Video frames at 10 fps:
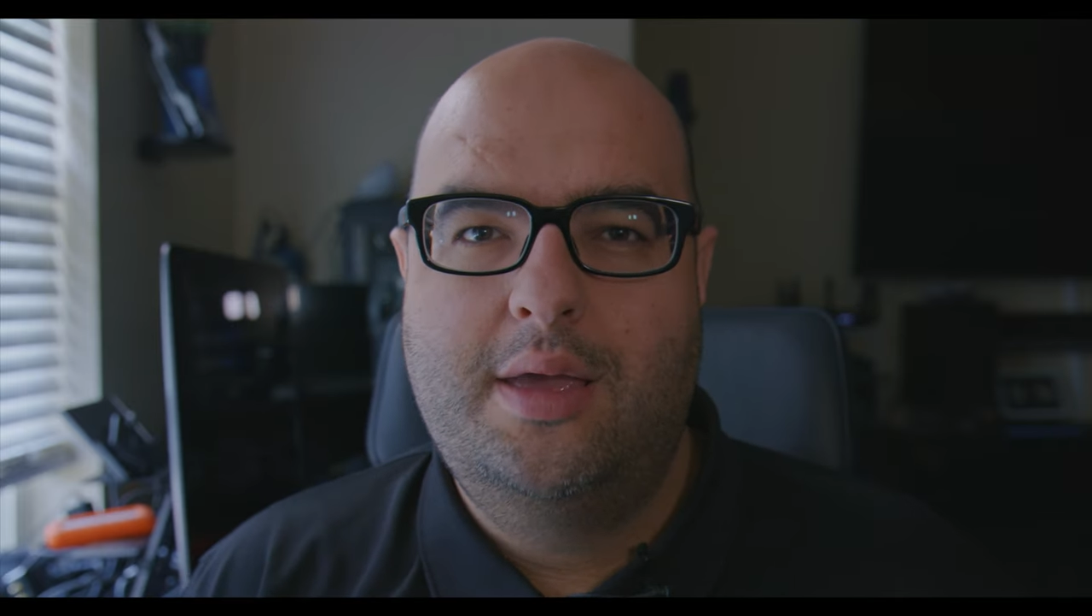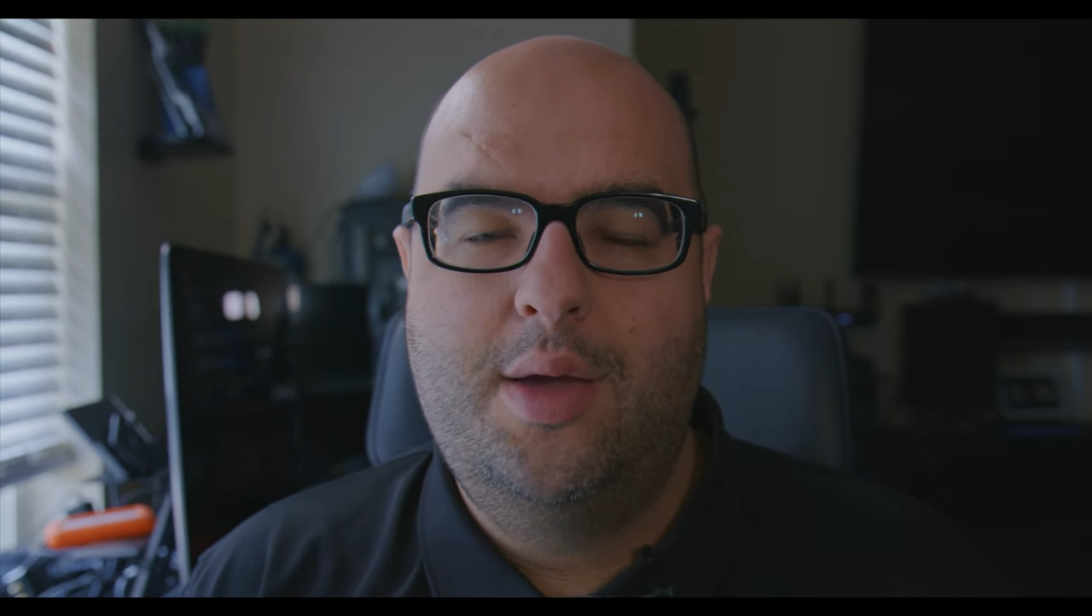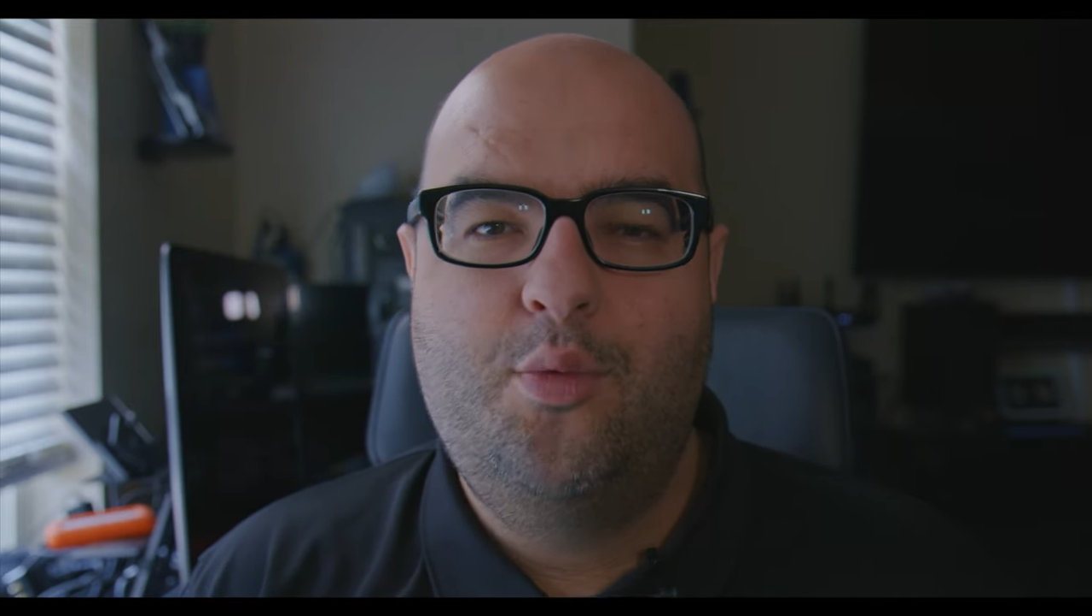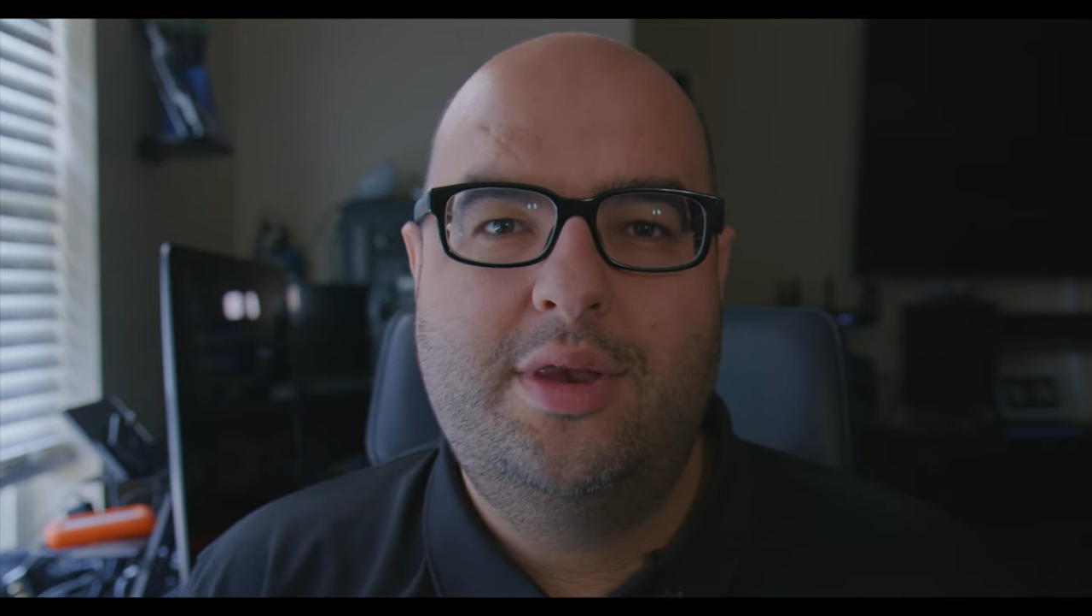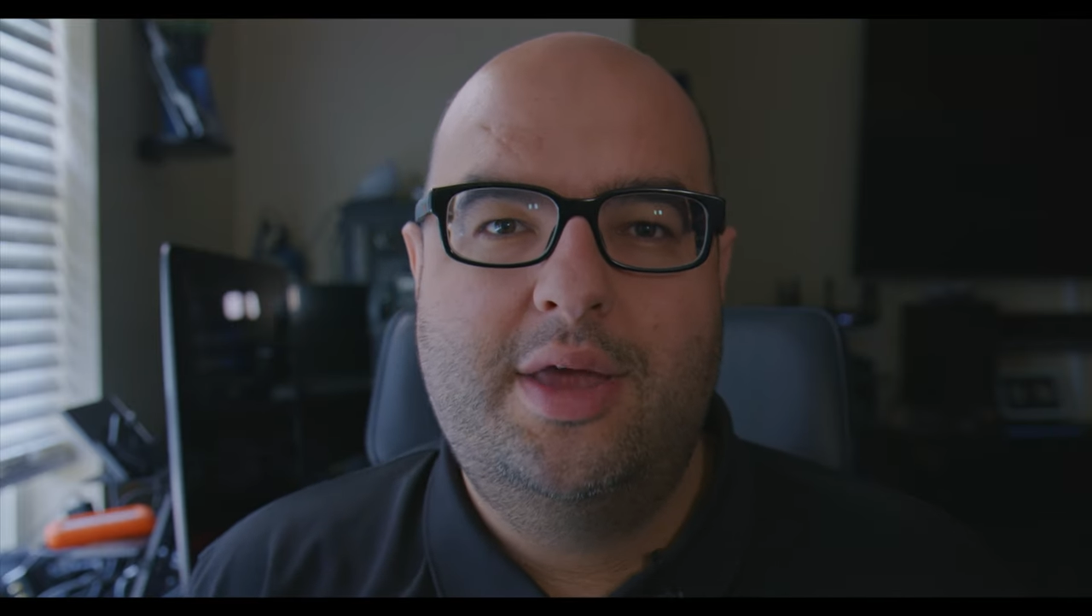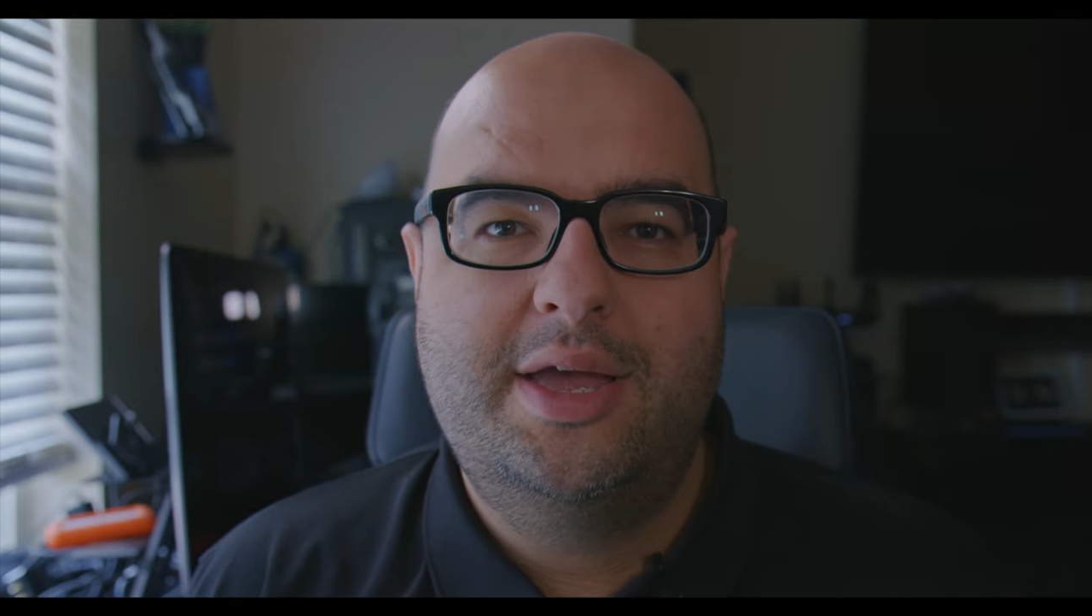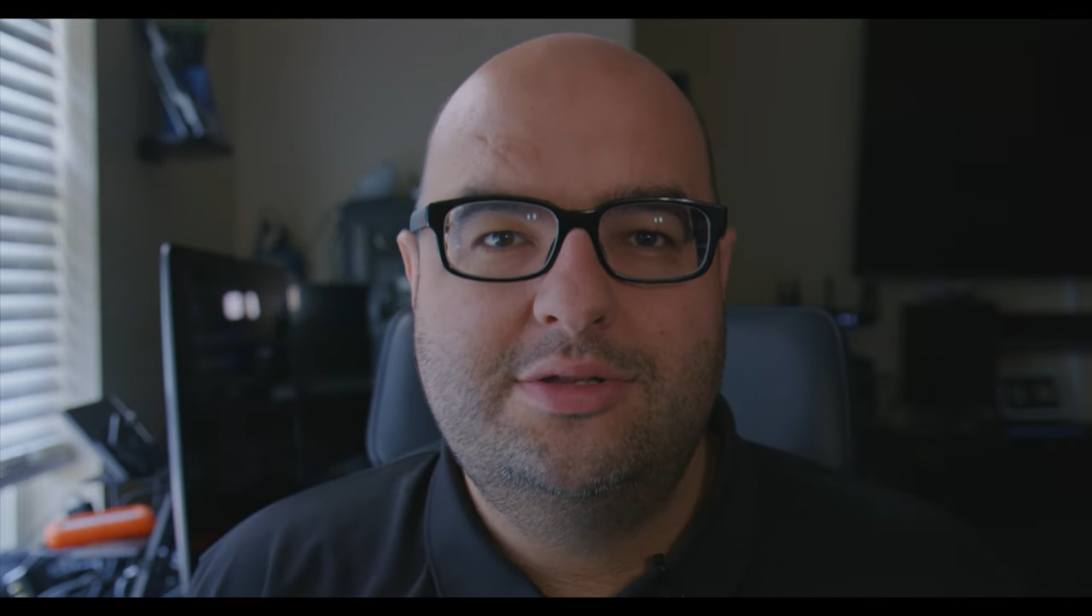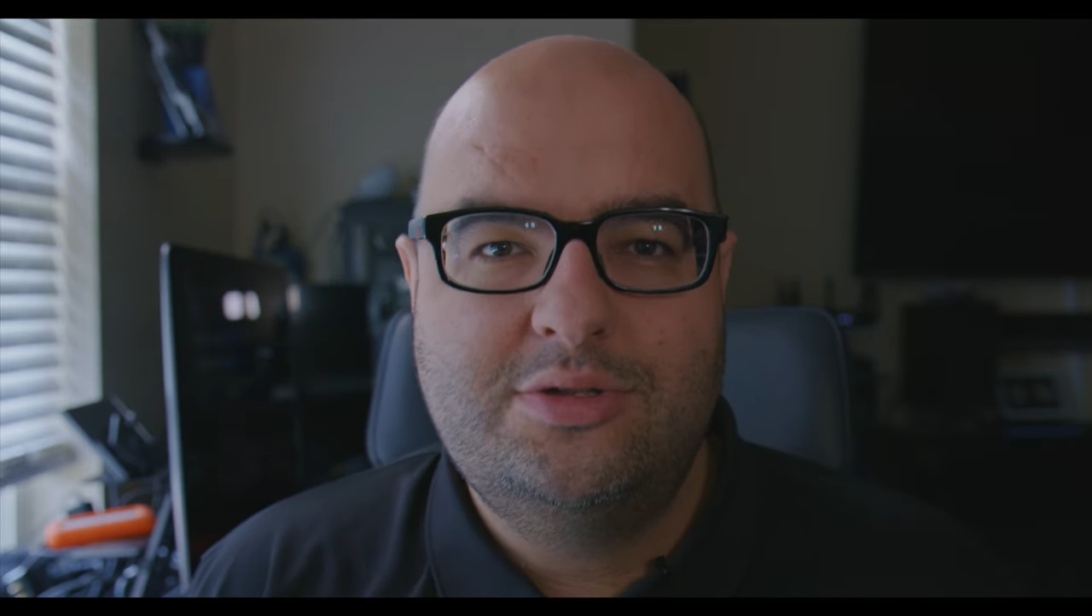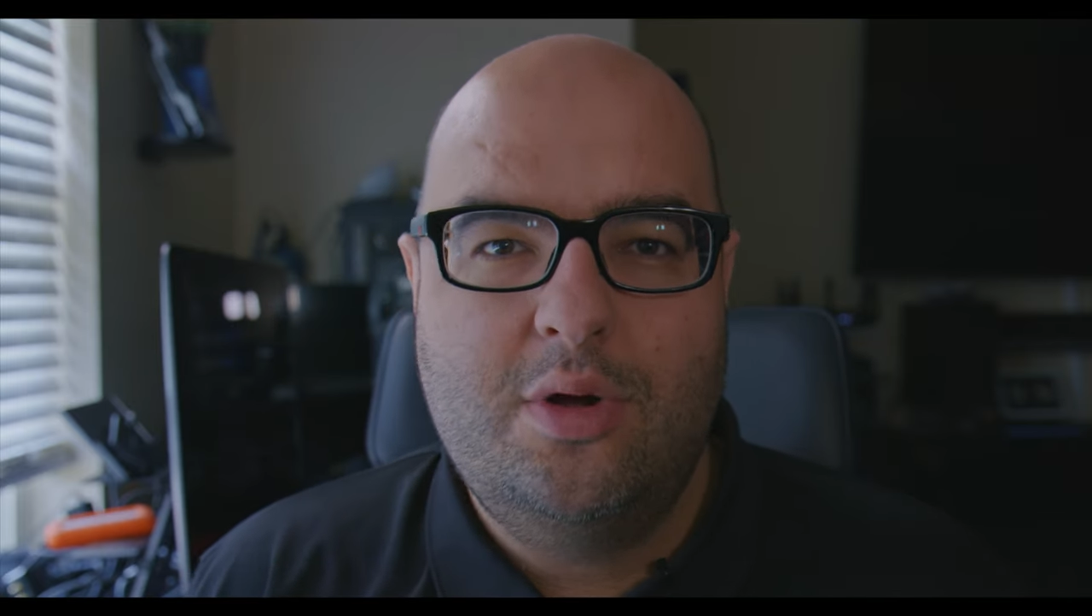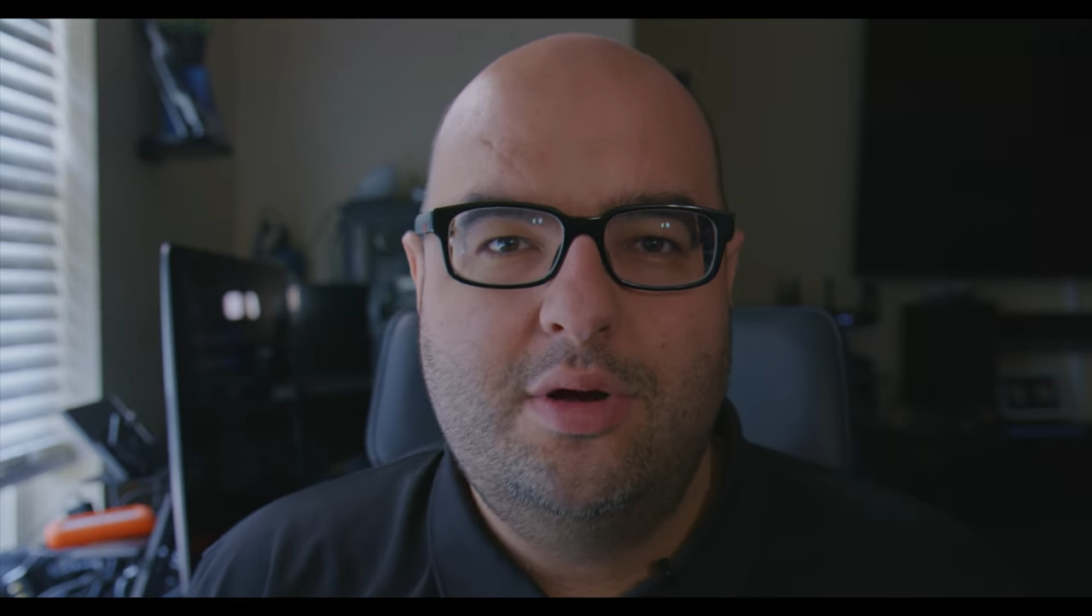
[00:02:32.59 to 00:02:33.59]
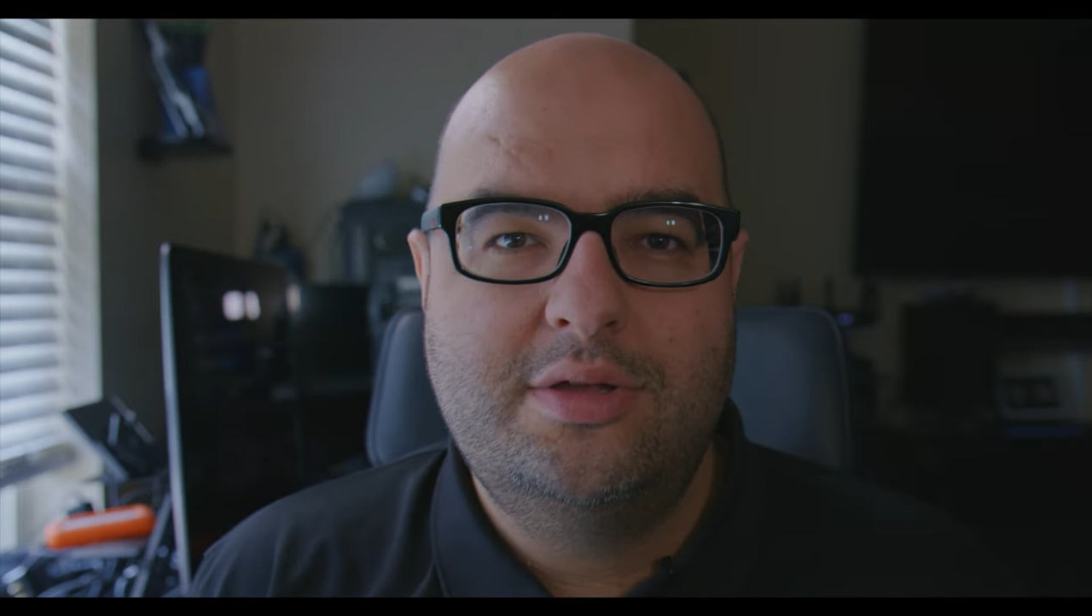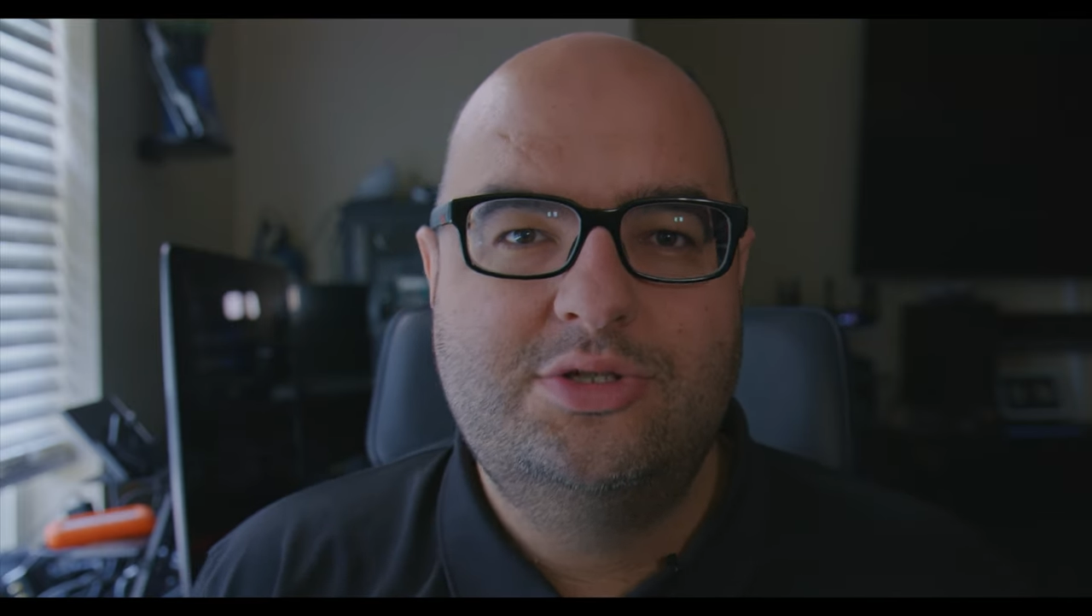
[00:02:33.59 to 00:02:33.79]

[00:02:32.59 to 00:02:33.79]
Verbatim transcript: And when I install the